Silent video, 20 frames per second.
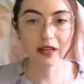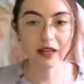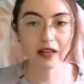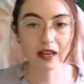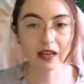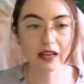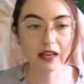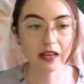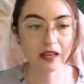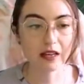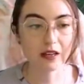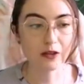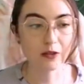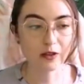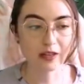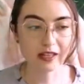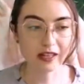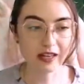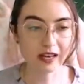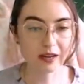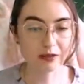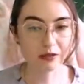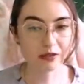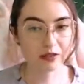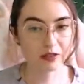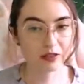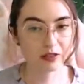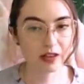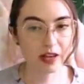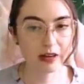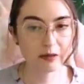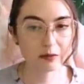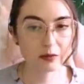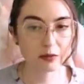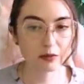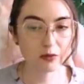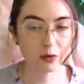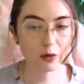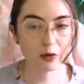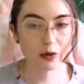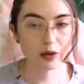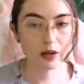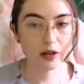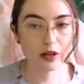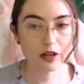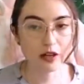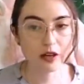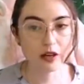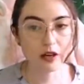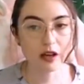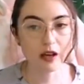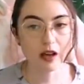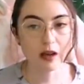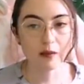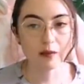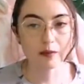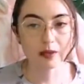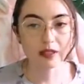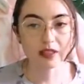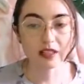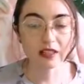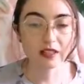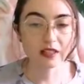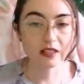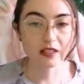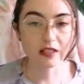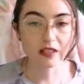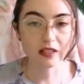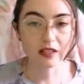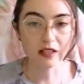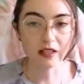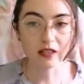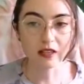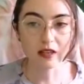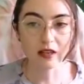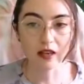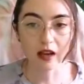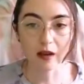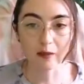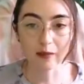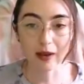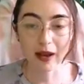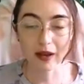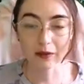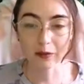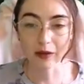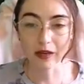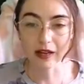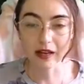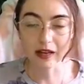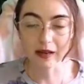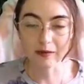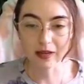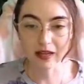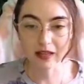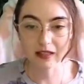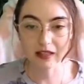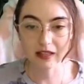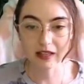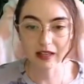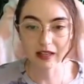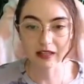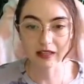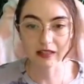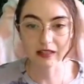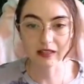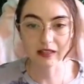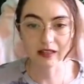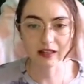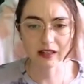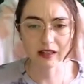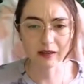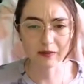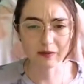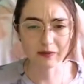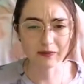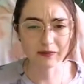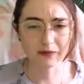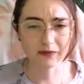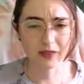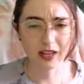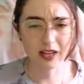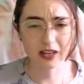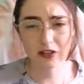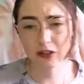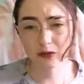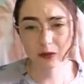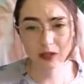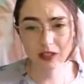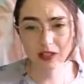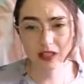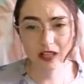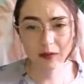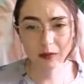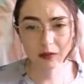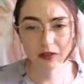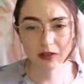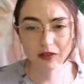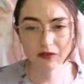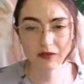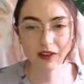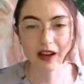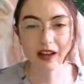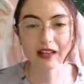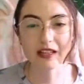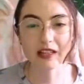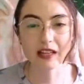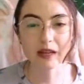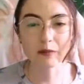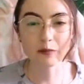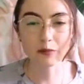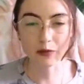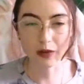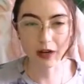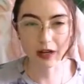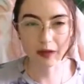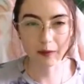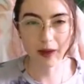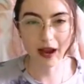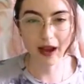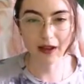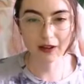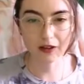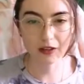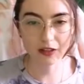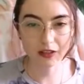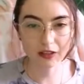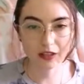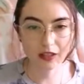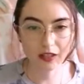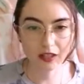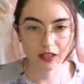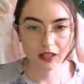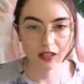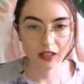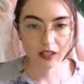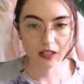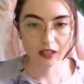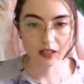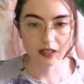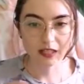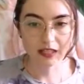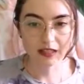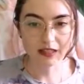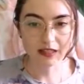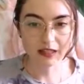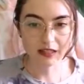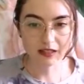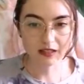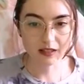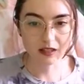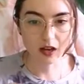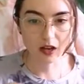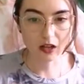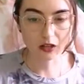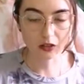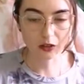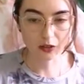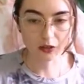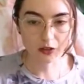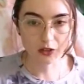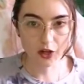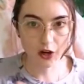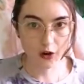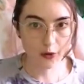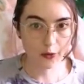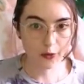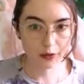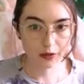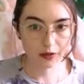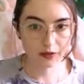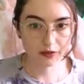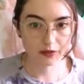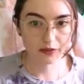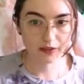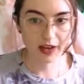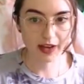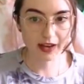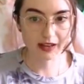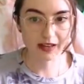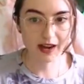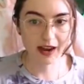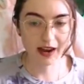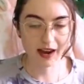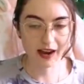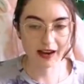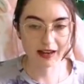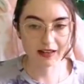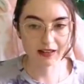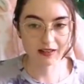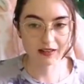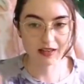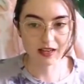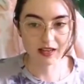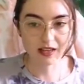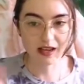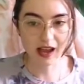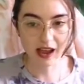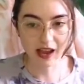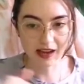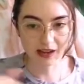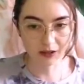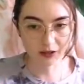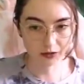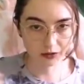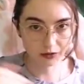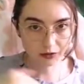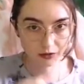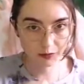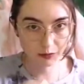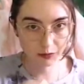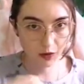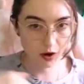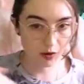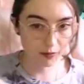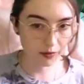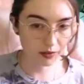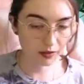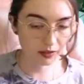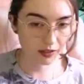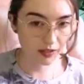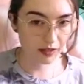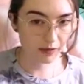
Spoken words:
a greenhouse design before, but this is the pathway I made, and I just wasn't able to find a brick pattern in this color tone that had the angles properly.